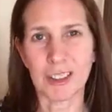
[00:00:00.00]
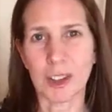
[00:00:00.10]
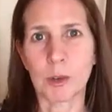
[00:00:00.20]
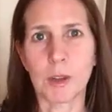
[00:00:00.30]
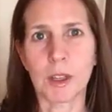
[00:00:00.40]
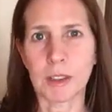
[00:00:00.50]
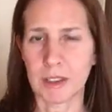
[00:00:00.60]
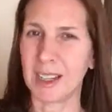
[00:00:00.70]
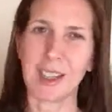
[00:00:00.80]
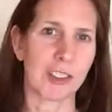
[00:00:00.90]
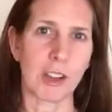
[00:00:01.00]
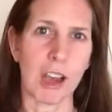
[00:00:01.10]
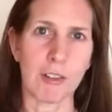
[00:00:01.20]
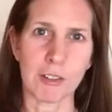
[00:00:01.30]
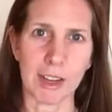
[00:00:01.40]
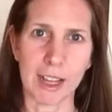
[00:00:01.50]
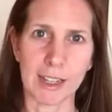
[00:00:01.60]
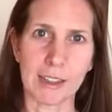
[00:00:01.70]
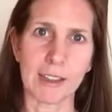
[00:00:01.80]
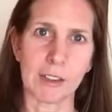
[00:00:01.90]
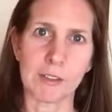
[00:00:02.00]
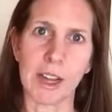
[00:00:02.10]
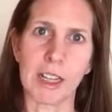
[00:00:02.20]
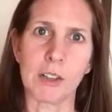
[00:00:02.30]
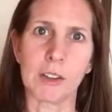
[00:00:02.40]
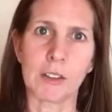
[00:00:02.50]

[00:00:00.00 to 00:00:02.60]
they're not actually offering anything of value.